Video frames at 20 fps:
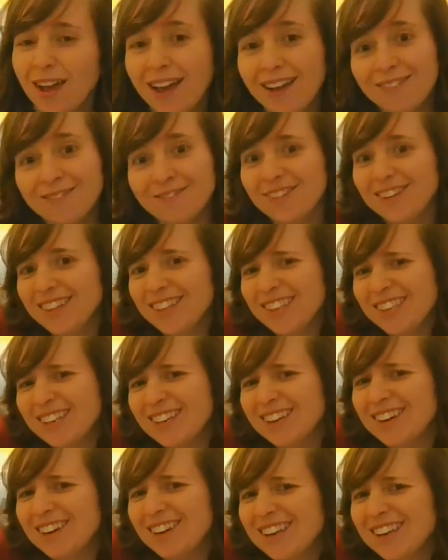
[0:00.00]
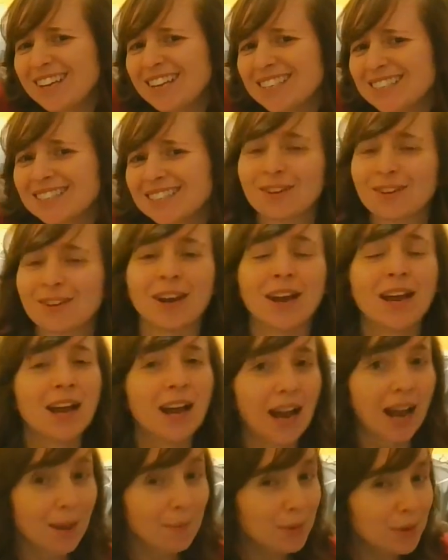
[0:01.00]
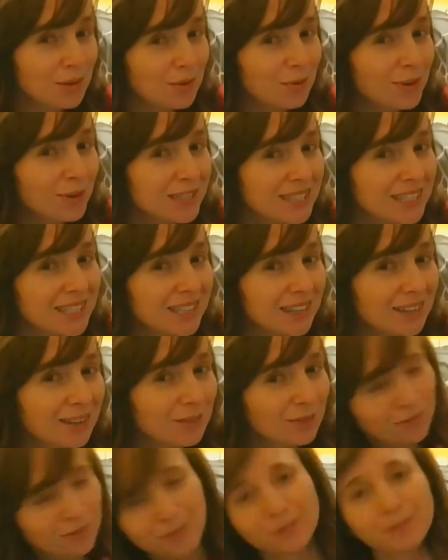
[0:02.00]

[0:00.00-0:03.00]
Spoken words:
of feeling curious, or I'm inquisitive.